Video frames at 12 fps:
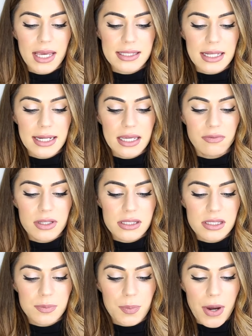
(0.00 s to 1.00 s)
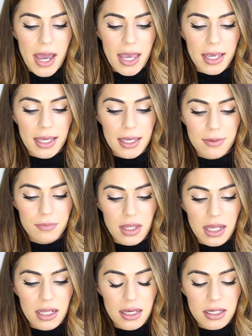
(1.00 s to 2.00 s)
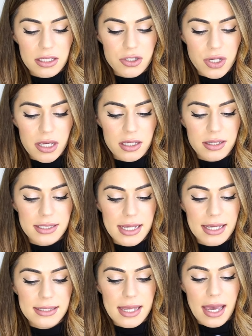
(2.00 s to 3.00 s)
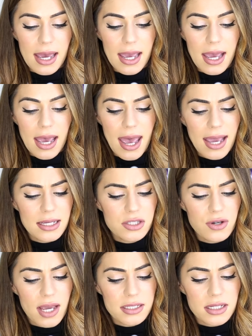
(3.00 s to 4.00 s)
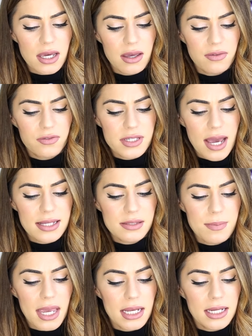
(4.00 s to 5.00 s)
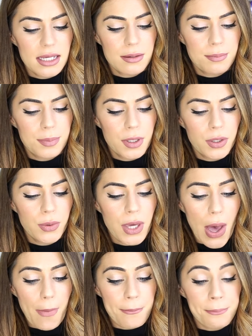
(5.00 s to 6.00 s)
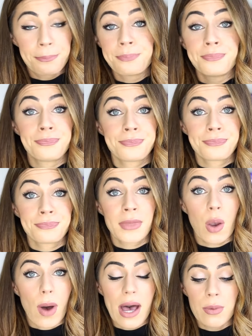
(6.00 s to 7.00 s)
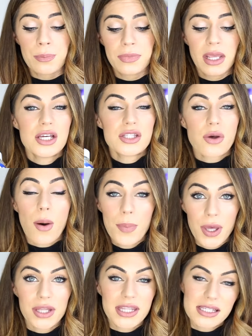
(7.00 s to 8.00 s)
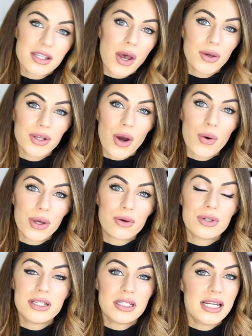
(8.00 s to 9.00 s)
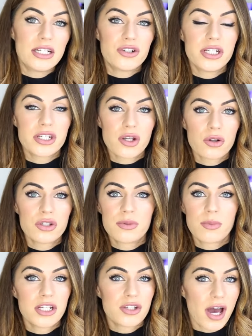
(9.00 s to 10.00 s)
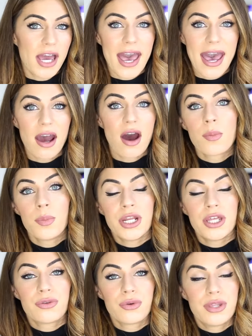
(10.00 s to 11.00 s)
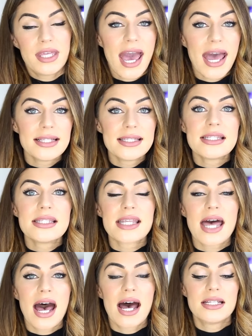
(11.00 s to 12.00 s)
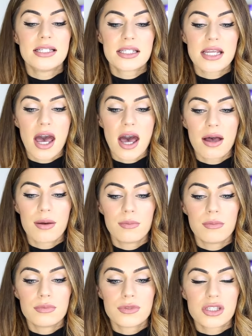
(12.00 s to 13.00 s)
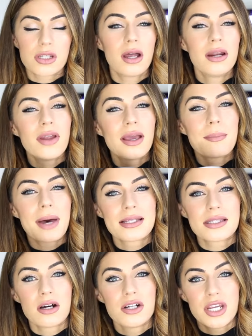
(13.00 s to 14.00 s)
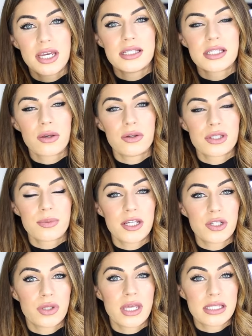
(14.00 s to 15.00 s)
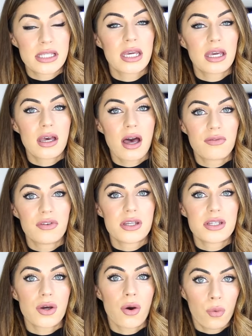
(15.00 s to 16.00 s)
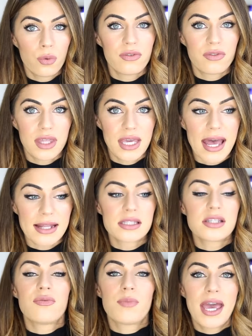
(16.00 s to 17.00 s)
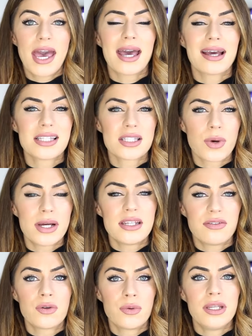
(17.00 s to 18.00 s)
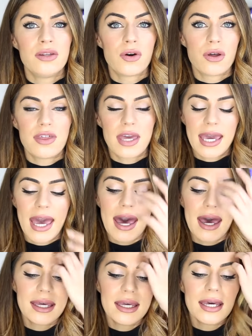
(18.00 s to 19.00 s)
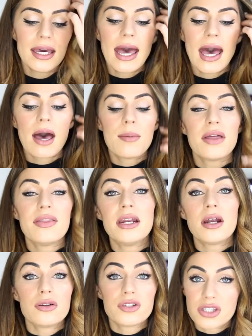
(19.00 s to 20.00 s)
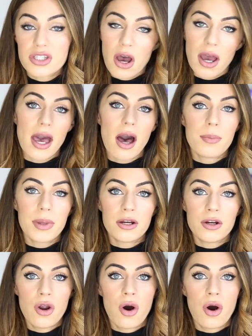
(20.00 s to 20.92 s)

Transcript: it's a leave-in spray, and it con contains extract of Tasmanian blue gum. Wow. So I'll put this coconut oil literally just onto my dry hair. I'll put it through the ends and um, just kind of like massage it in, so to make sure that it's like covered all of the ends of my hair, because it's quite difficult when you've got thick hair. Um, and then I'll just tie it up in a